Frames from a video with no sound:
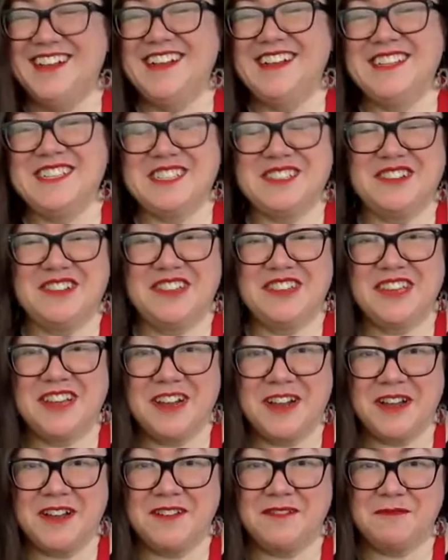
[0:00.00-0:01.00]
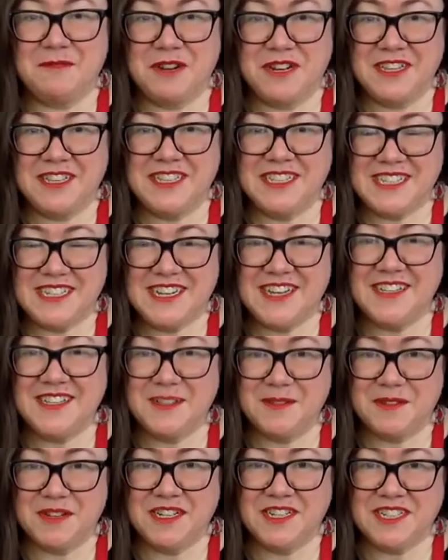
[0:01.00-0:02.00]
So I thought one of these days I'm
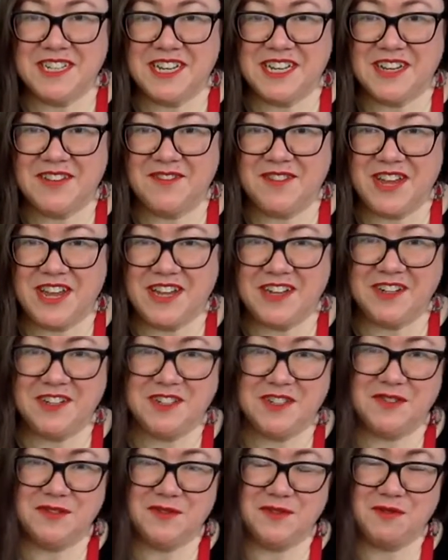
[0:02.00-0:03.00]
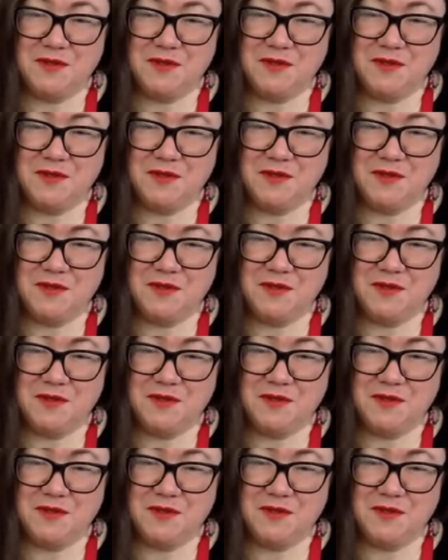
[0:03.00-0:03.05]
going to take advantage of